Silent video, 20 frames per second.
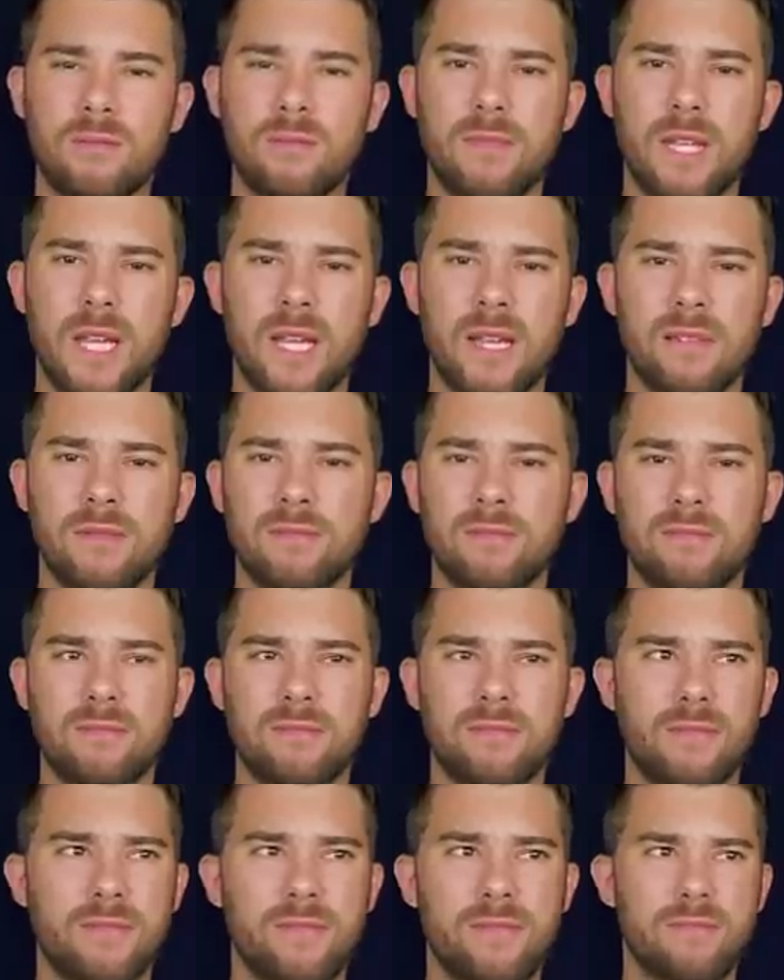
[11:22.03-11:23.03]
than
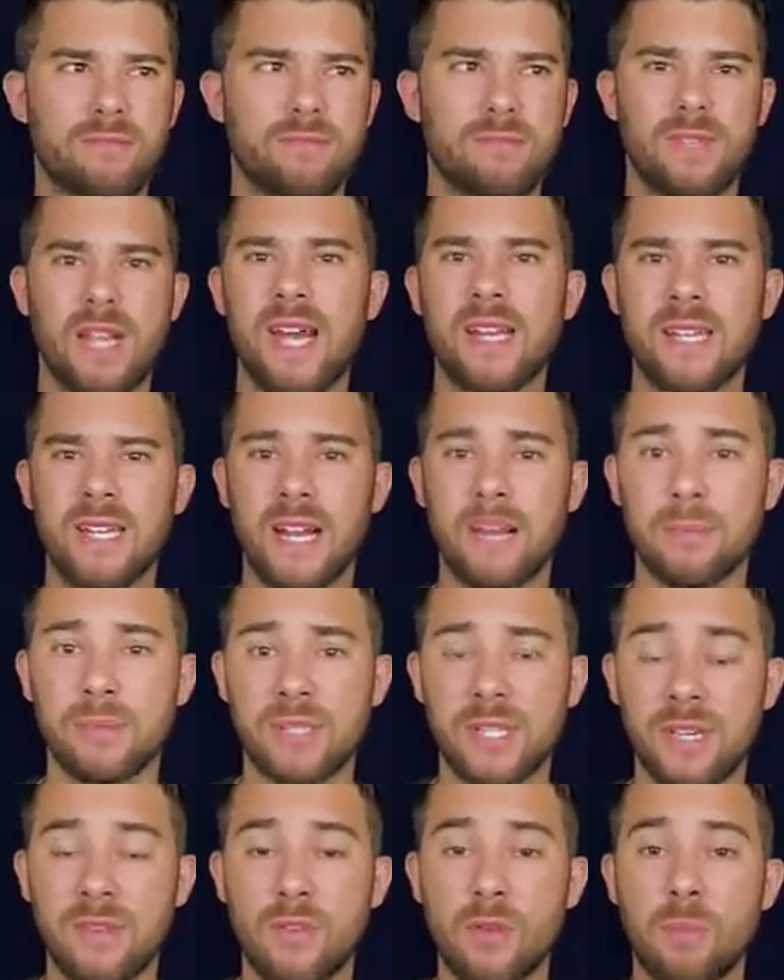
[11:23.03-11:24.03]
ninety-nine
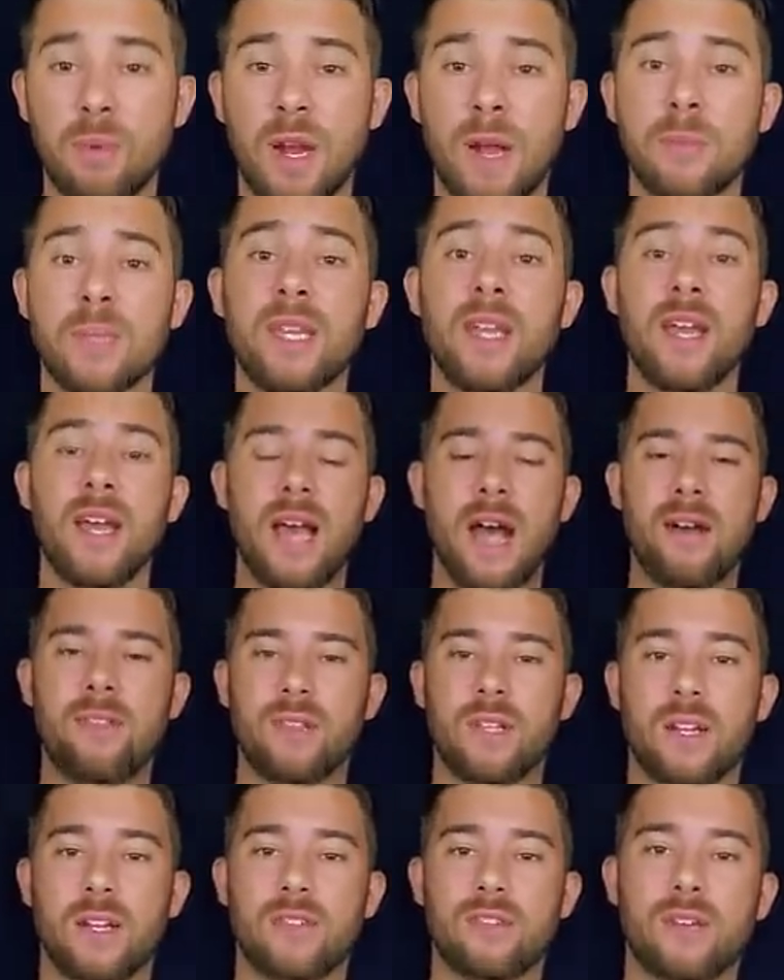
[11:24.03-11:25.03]
percent of you probably
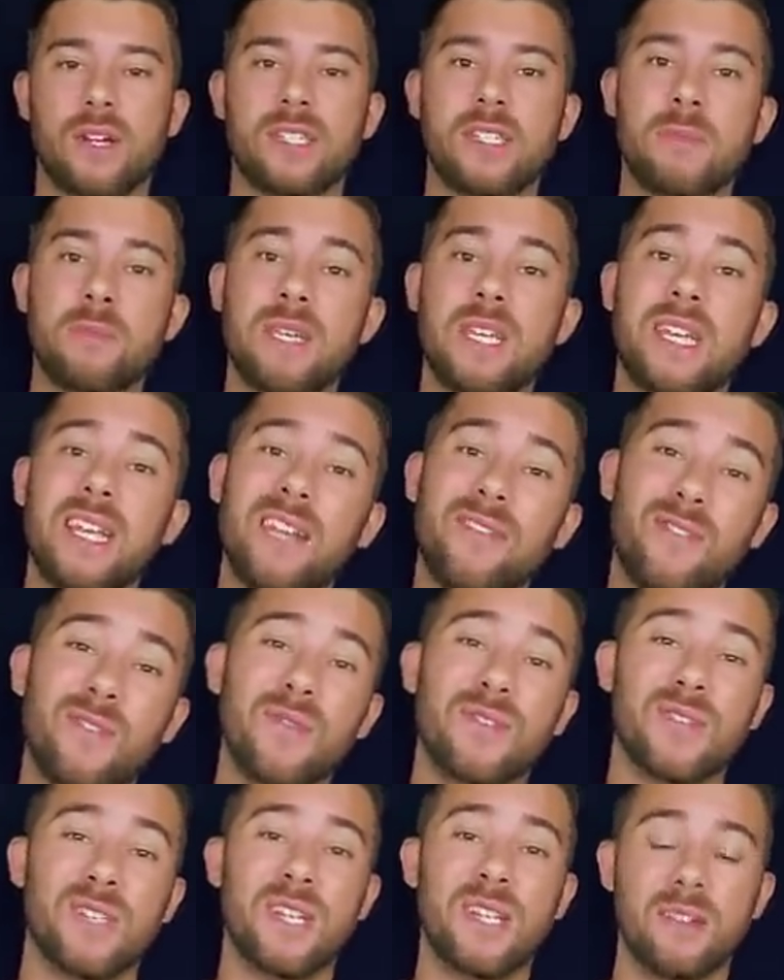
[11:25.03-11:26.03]
have a lot of trust in me if
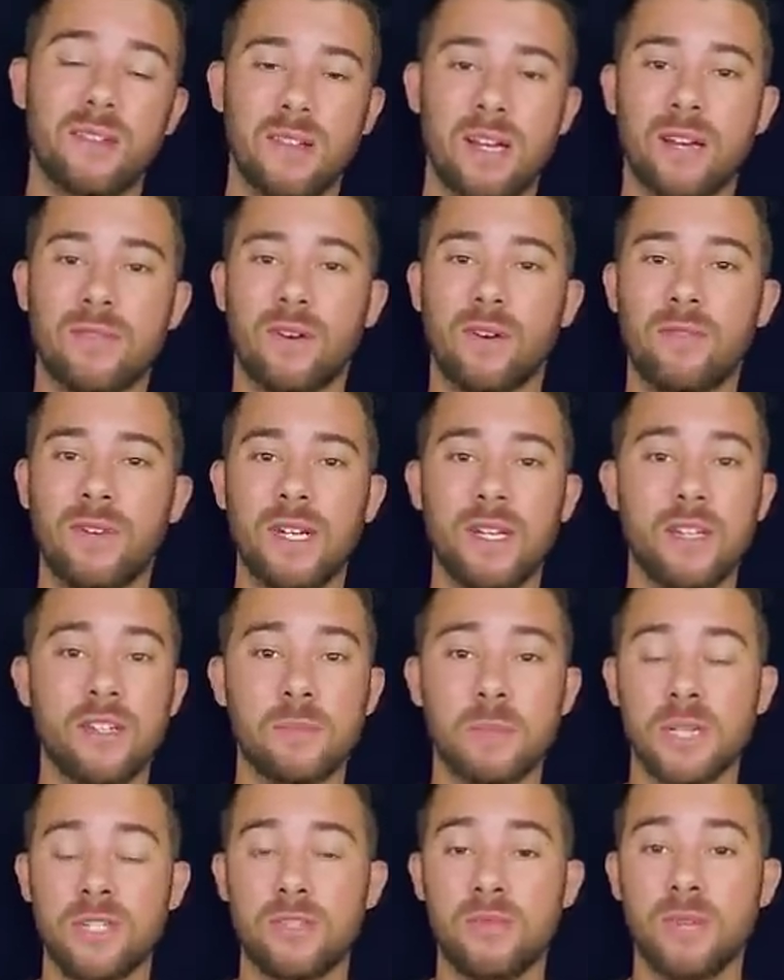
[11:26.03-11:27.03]
you've seen a lot of our
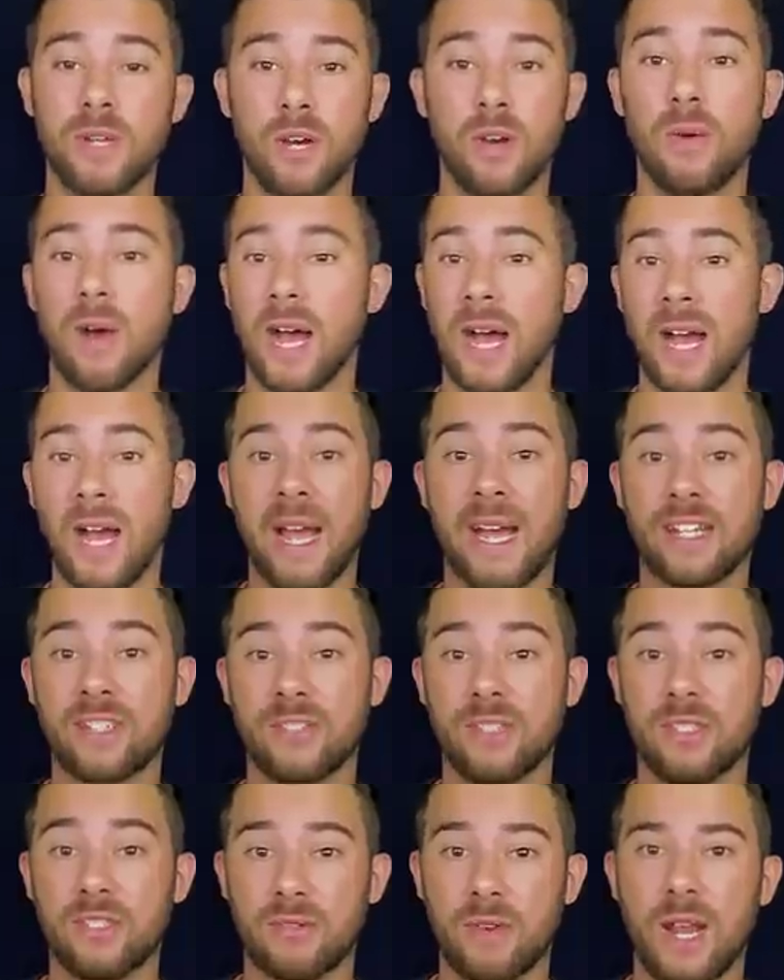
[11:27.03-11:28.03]
videos, because you know I
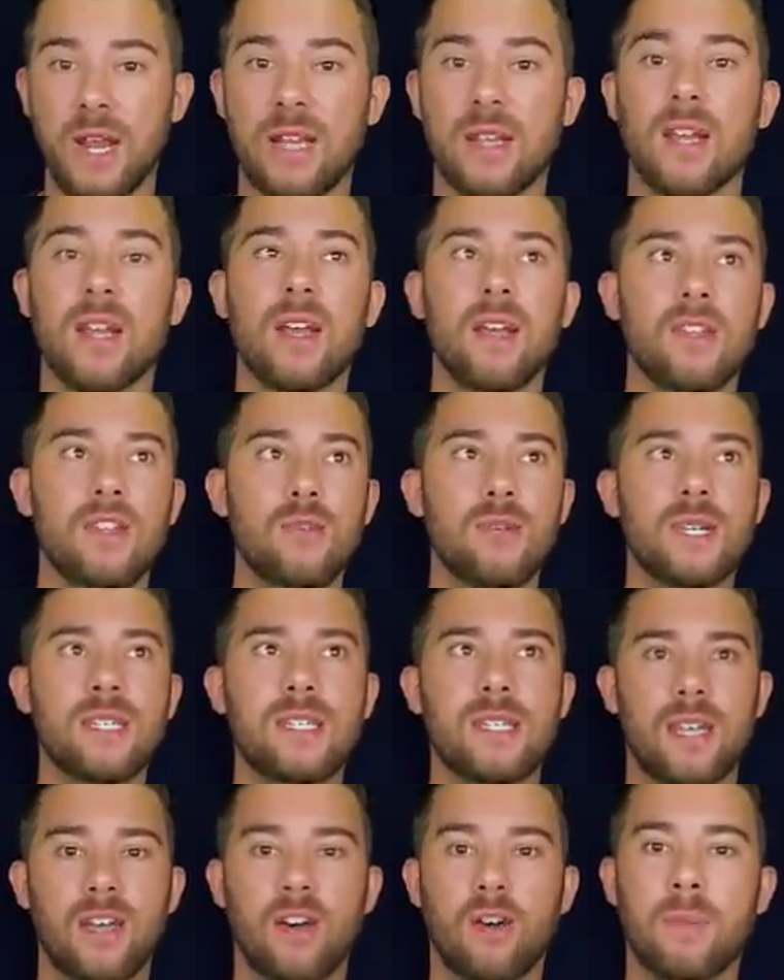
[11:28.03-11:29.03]
actually trade. You
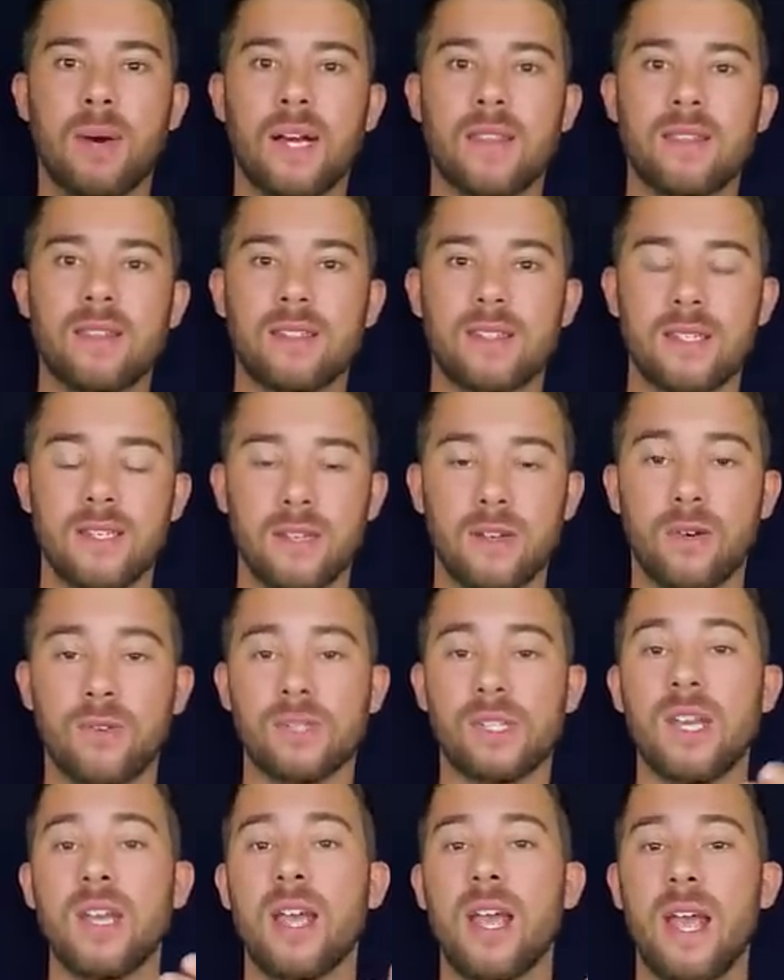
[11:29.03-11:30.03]
can tell by the
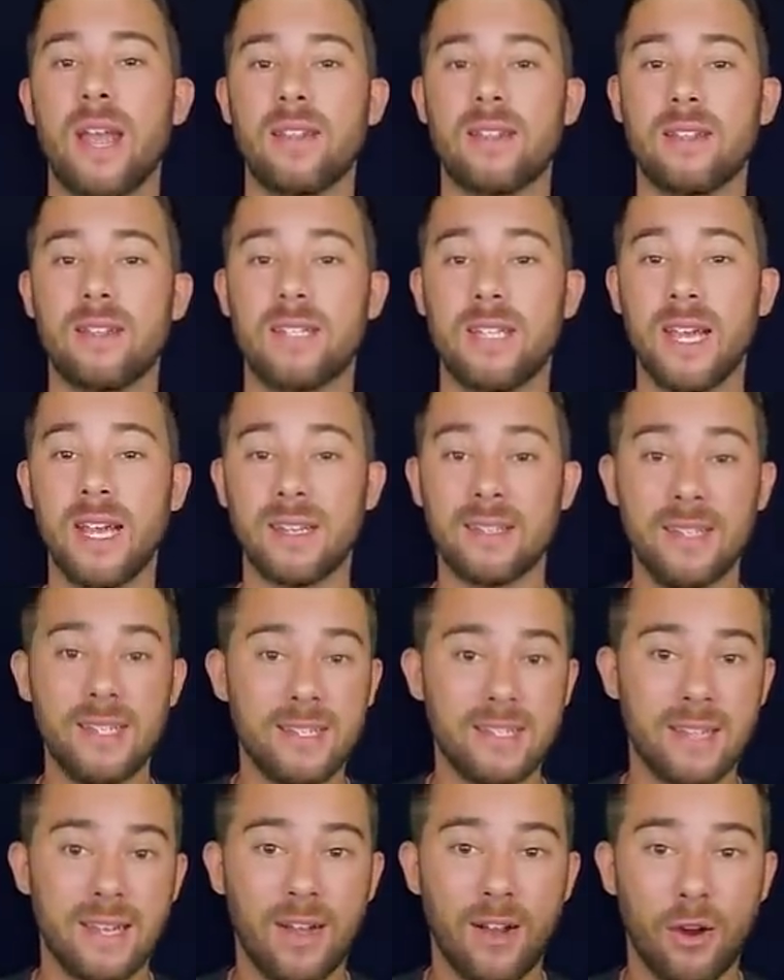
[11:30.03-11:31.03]
skills and the
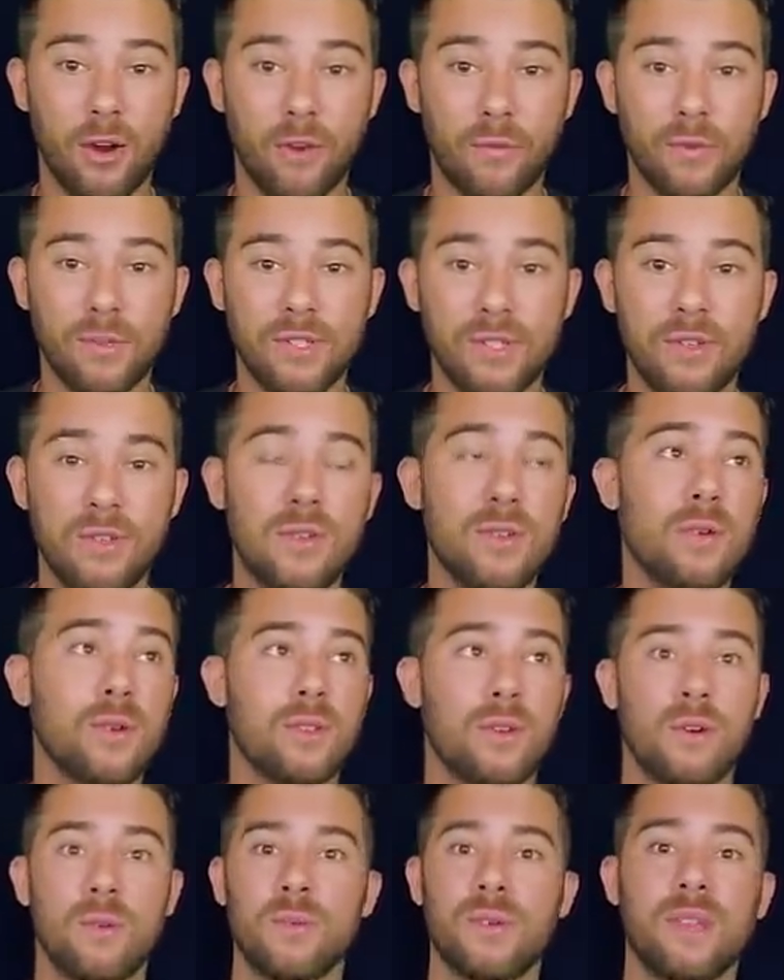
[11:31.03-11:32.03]
techniques that I offer to you,
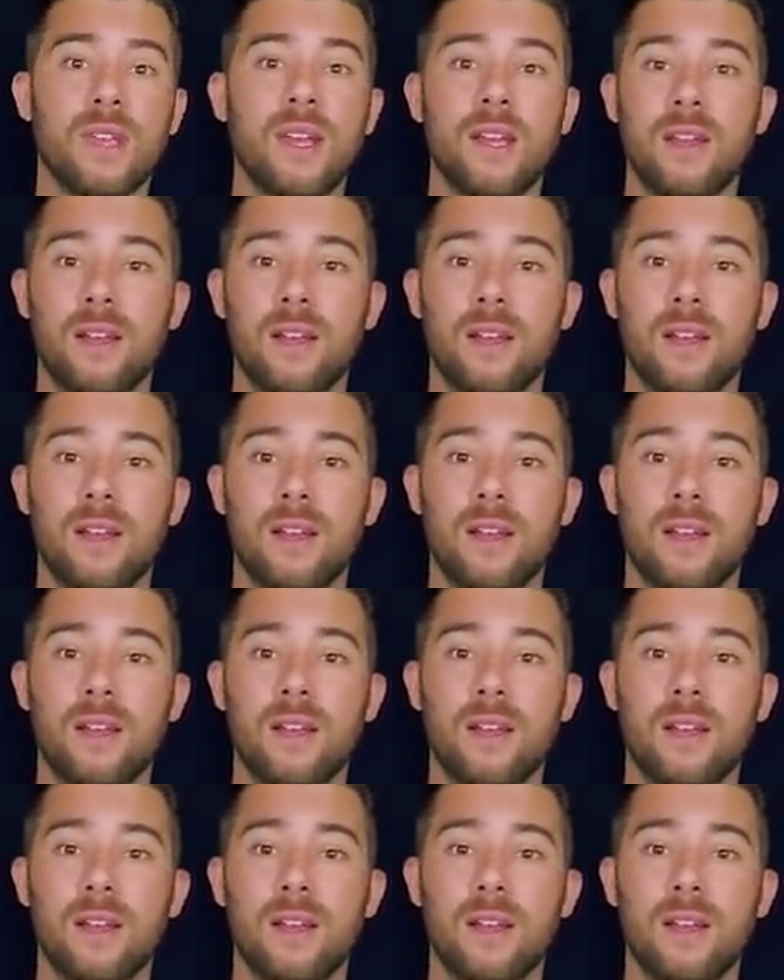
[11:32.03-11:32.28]
along with